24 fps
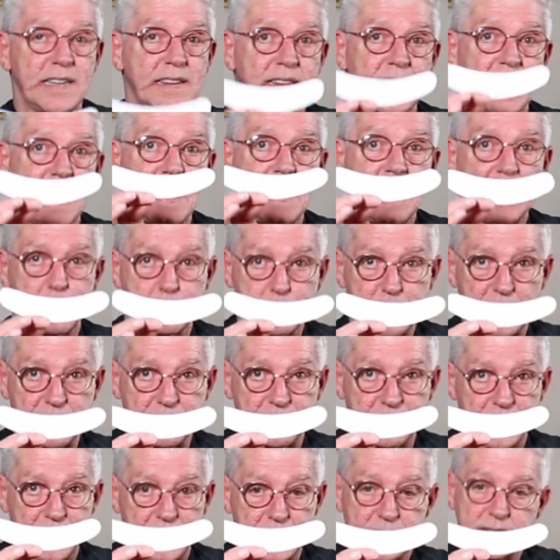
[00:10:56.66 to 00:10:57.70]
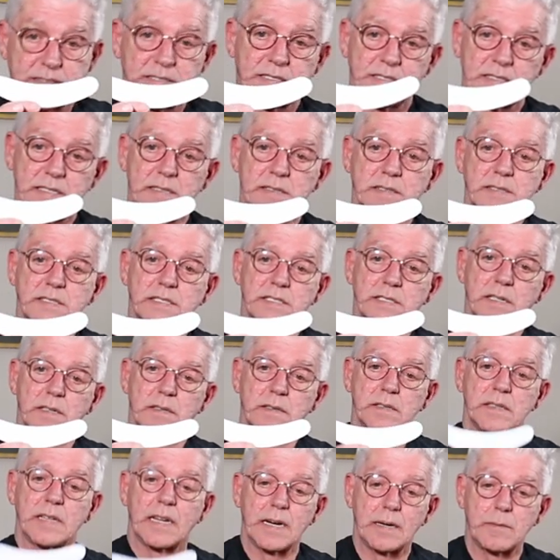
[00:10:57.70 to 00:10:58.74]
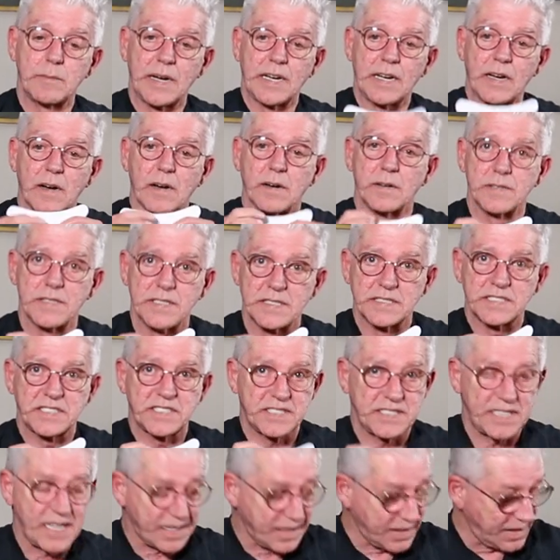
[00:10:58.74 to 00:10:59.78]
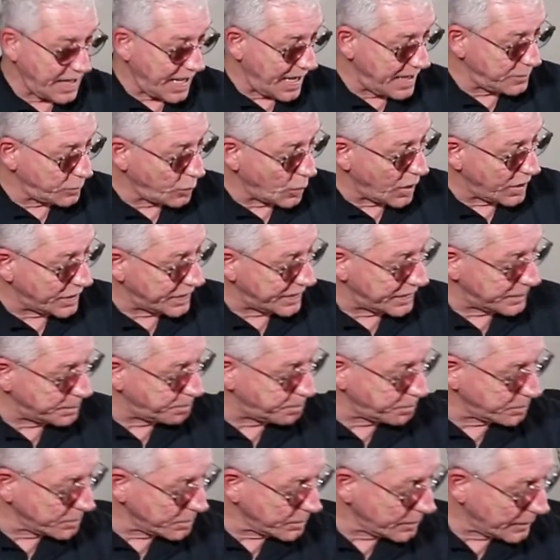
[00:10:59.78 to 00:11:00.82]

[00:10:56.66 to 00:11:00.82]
it the happy face. So there we go, you stick that one in.